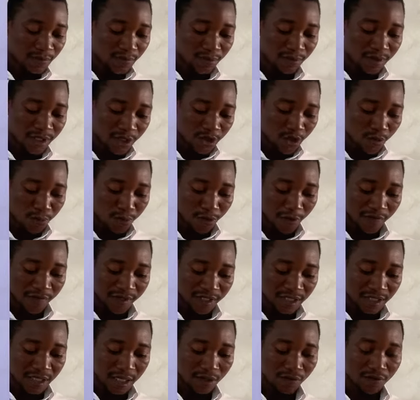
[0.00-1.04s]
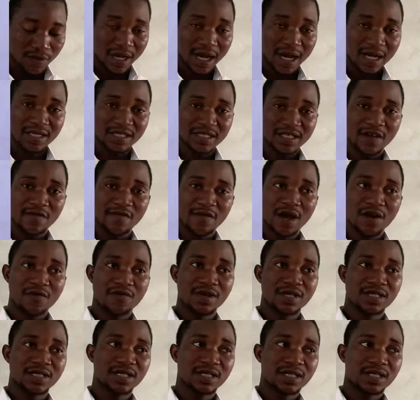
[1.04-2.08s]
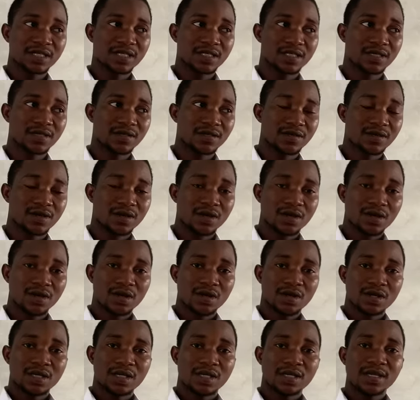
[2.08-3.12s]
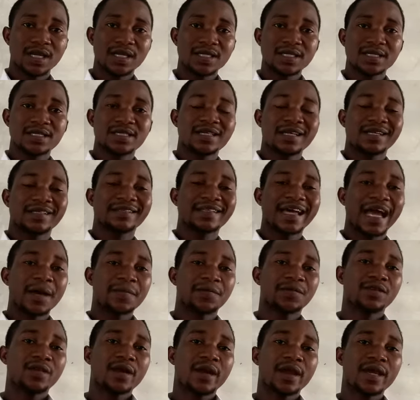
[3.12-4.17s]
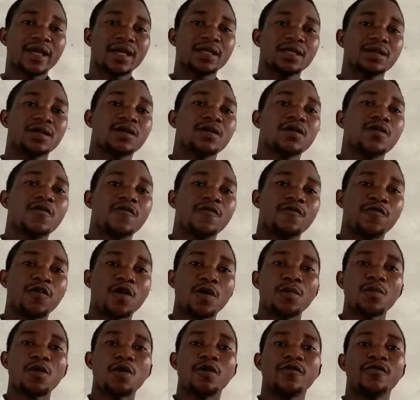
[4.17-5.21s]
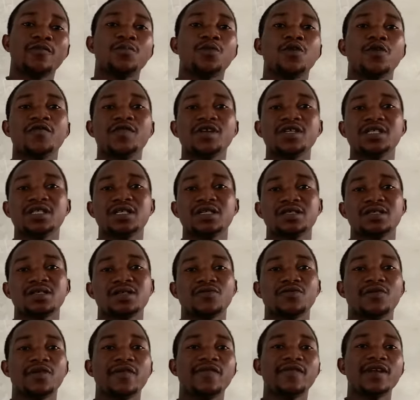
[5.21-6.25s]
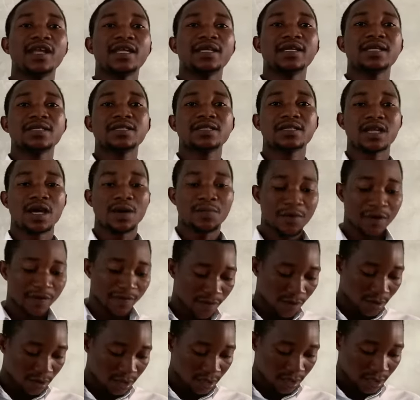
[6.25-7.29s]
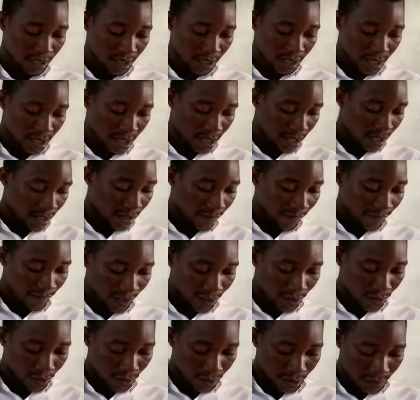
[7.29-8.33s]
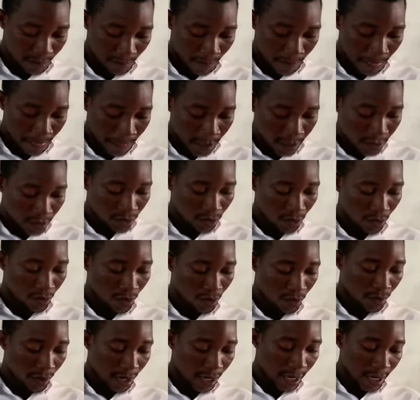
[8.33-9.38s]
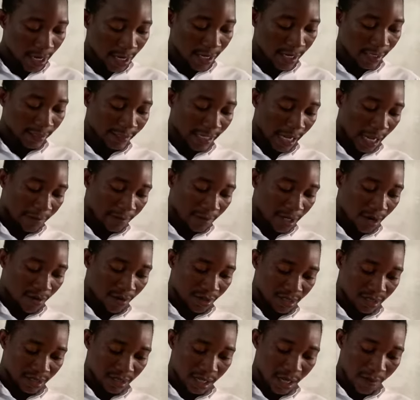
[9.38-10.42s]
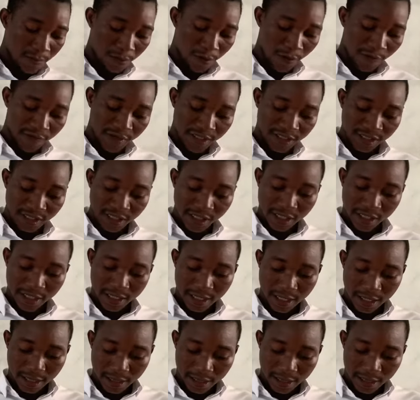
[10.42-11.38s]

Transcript: new provision and we had 700 cedis. This is the type 3 form of provisions. We've learned this in our previous videos. So anytime there is a provision in the